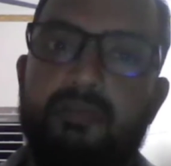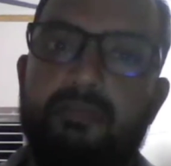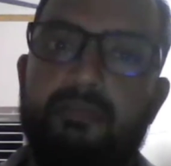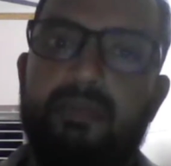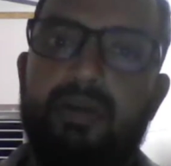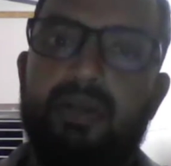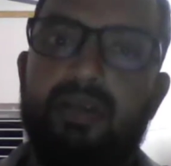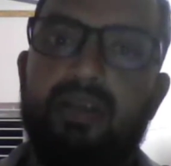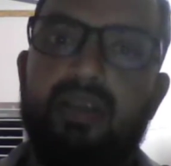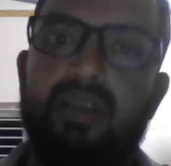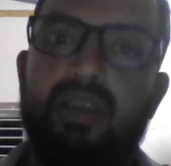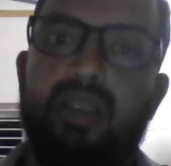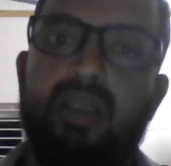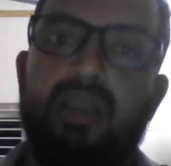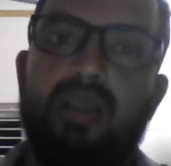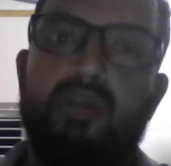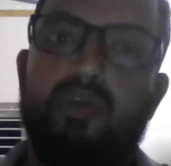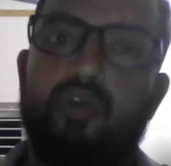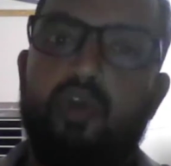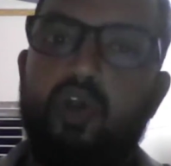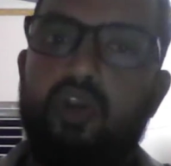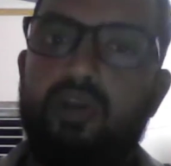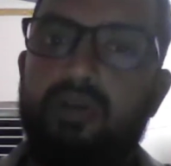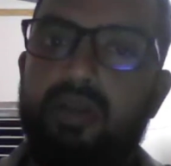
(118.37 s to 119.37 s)
But
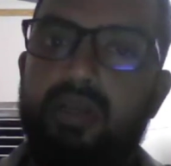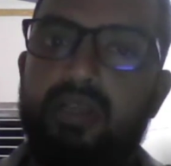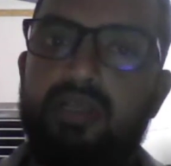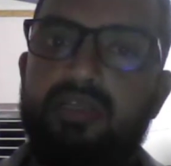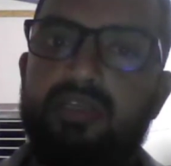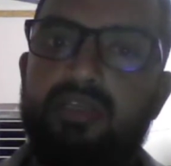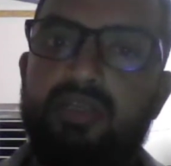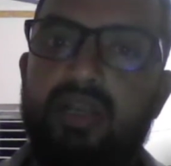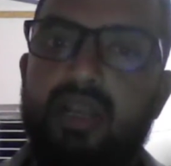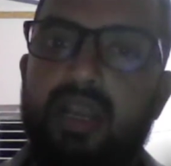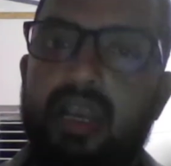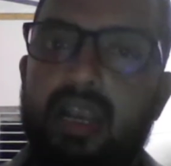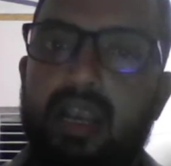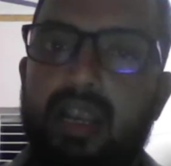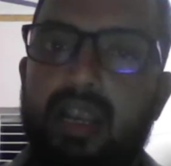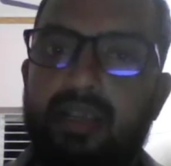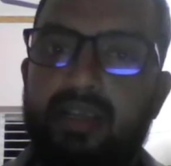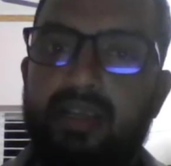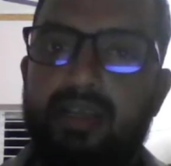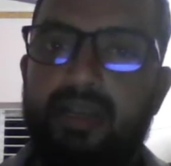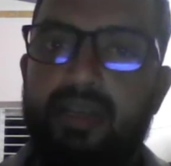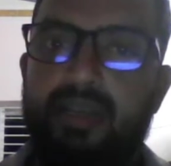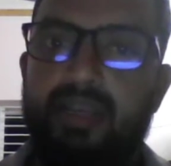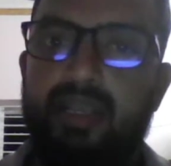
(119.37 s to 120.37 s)
non-cluster
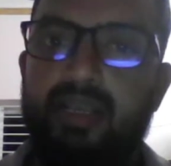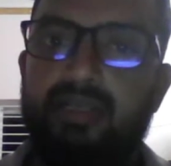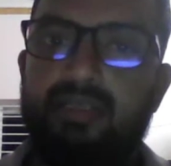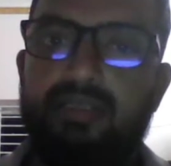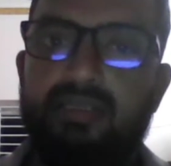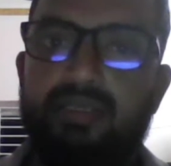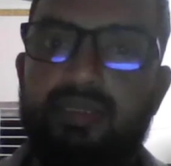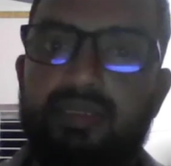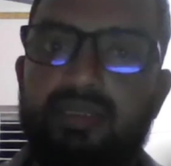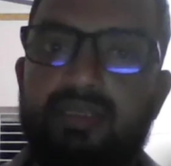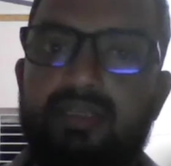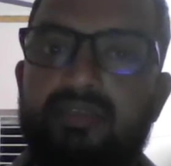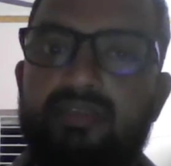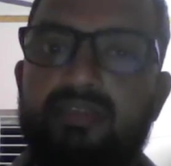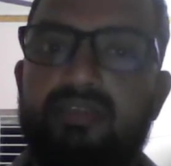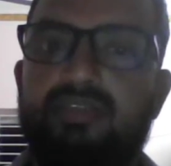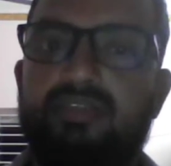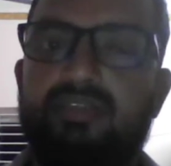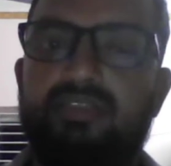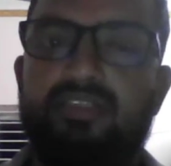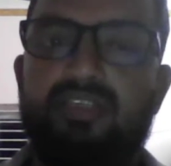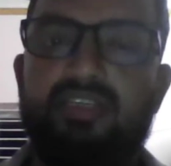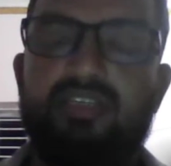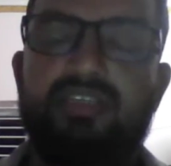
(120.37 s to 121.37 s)
index is
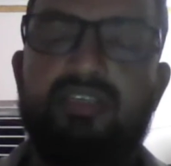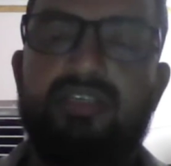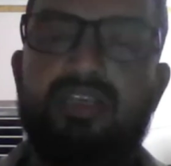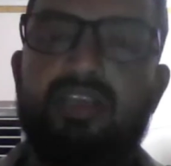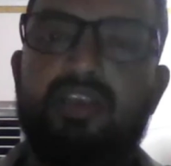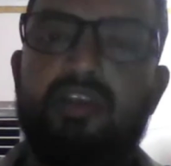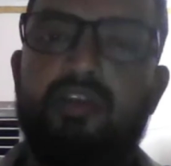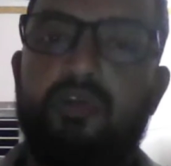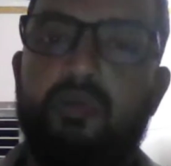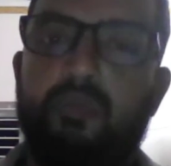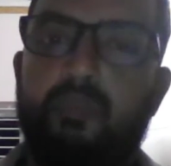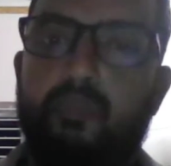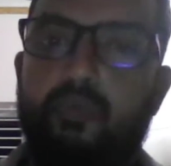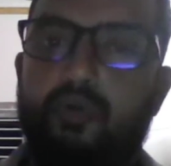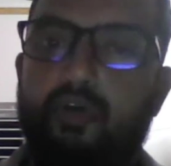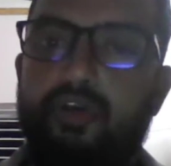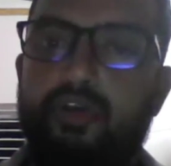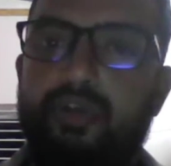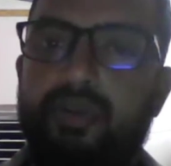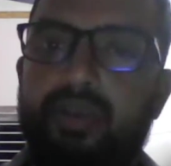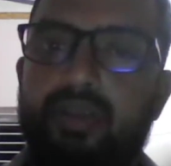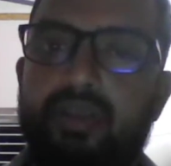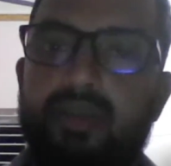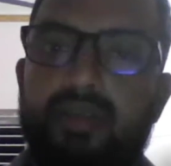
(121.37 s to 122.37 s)
just a
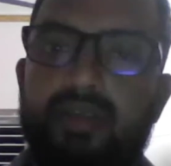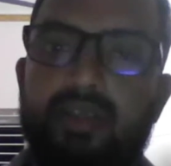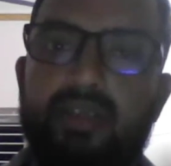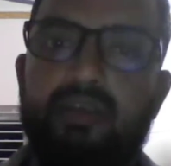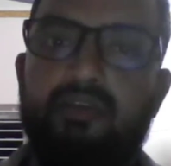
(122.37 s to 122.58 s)
pointer.